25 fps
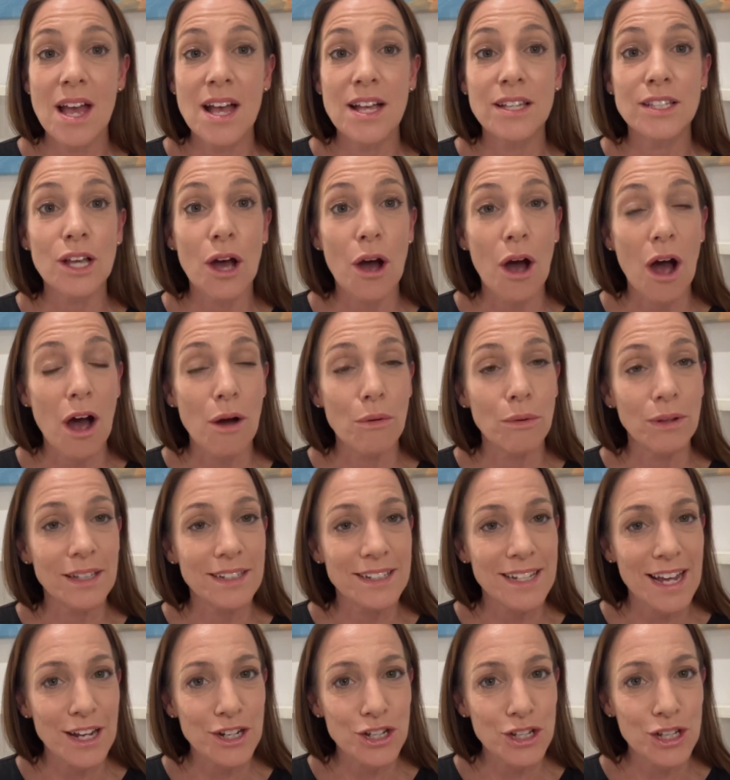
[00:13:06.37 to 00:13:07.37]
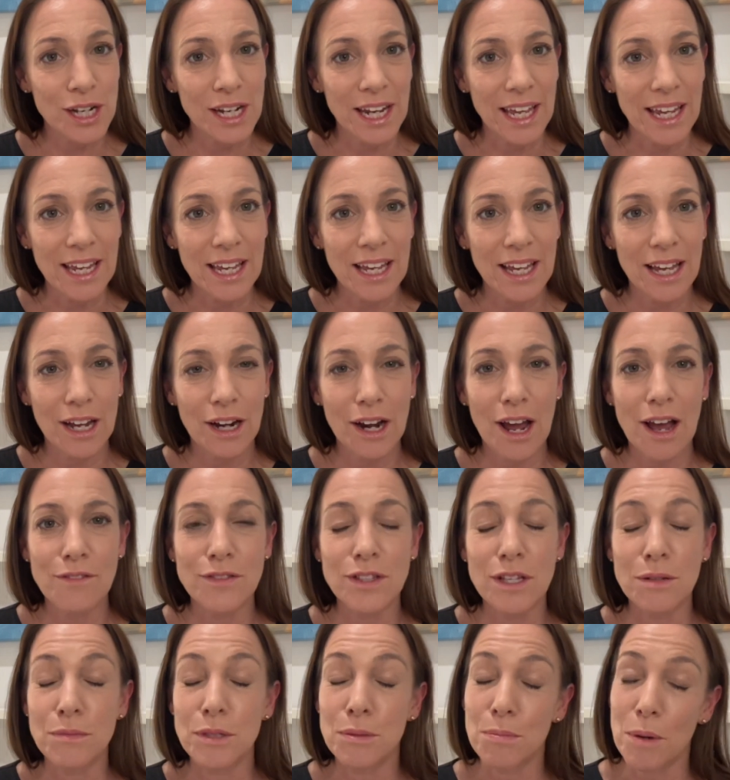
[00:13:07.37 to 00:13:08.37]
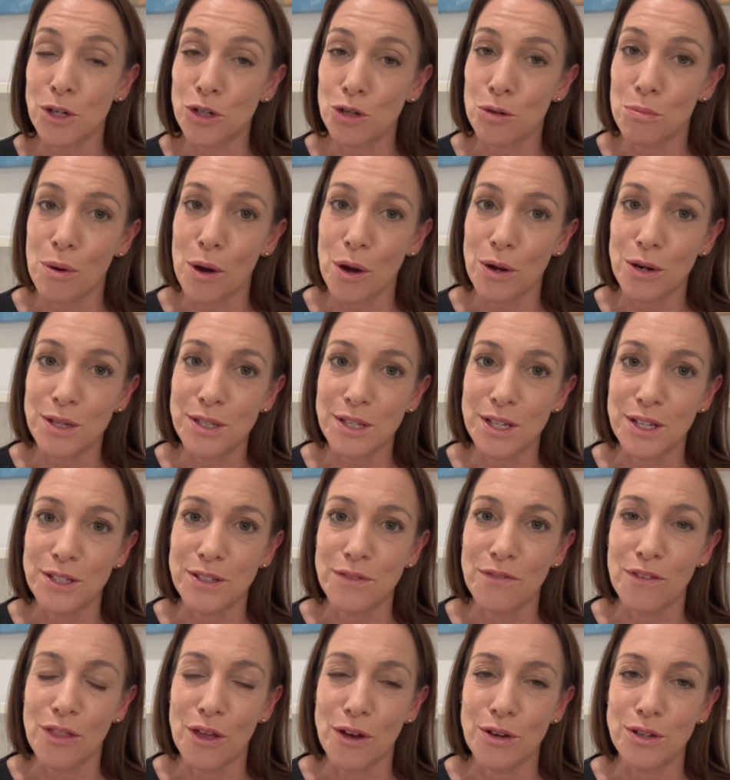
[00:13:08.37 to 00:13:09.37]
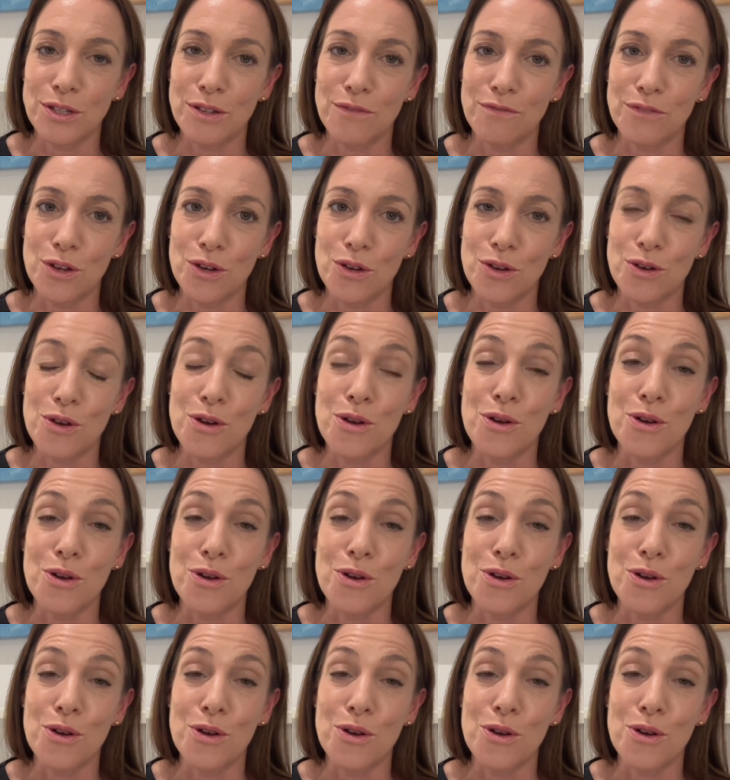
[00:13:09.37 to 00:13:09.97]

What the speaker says: So I will attach the link, and I have some special bonuses for those of you